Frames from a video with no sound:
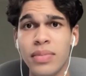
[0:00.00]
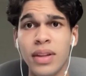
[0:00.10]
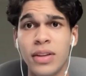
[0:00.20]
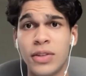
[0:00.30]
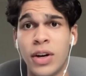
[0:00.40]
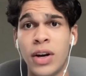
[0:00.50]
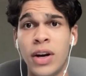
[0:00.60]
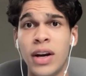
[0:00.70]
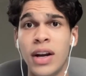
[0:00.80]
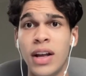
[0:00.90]
So
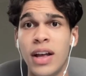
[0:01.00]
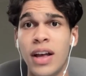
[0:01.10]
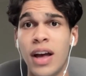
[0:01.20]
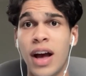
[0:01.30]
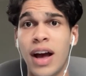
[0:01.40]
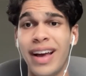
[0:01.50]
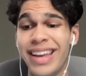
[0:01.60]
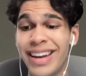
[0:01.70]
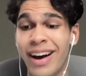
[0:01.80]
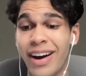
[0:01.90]

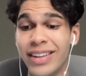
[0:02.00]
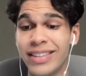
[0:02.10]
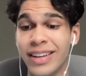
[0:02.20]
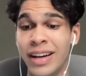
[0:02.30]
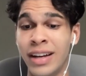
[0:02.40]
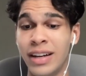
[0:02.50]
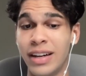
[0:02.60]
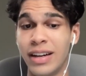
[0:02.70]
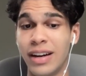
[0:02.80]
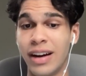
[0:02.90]
in hindsight,
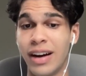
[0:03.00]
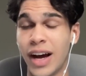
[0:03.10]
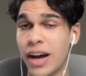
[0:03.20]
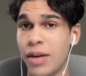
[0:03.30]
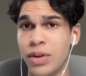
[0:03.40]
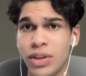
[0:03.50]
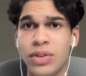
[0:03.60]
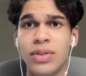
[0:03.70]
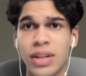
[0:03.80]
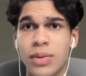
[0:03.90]
I really
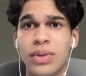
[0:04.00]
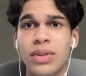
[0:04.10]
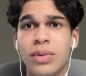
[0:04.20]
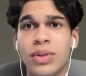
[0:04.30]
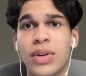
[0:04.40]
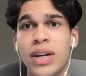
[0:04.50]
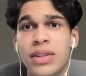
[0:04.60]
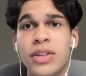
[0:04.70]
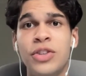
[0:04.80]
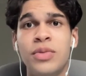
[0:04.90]
do think it was a great
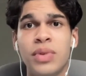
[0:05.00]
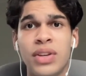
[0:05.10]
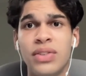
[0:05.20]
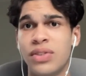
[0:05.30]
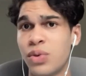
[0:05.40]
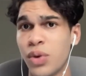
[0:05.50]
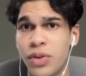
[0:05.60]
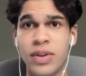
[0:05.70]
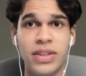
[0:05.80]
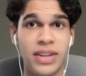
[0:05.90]
decision, because squad
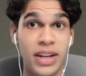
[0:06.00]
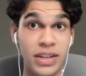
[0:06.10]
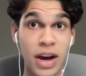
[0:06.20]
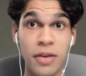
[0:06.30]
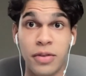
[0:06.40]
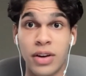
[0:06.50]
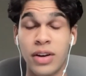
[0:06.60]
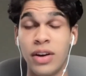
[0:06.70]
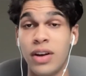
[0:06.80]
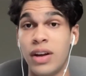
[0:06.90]
arena is getting tougher,
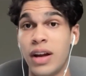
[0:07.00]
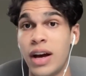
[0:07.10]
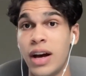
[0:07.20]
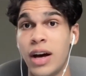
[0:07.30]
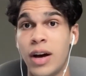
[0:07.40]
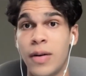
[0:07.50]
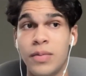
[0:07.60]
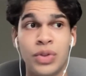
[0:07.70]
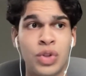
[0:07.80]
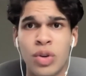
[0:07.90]

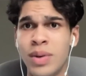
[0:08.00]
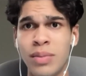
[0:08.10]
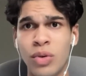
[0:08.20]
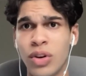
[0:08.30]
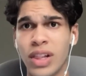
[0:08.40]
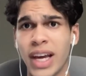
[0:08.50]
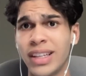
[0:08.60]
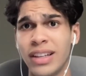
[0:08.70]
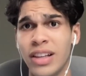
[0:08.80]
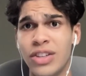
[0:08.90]
so many more
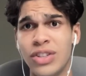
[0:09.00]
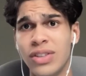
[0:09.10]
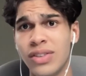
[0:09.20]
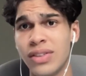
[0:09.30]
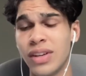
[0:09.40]
Galactic Legends,